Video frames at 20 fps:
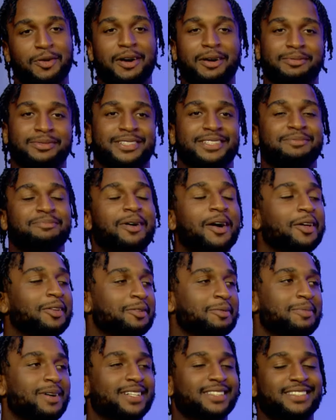up, just
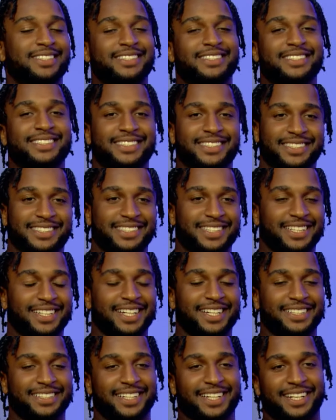bothering my sisters and shit
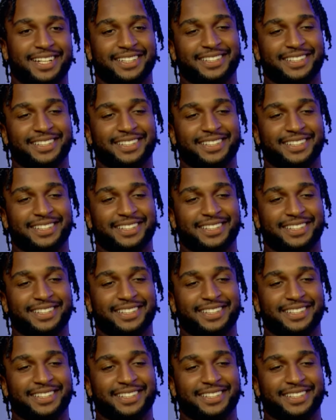like that.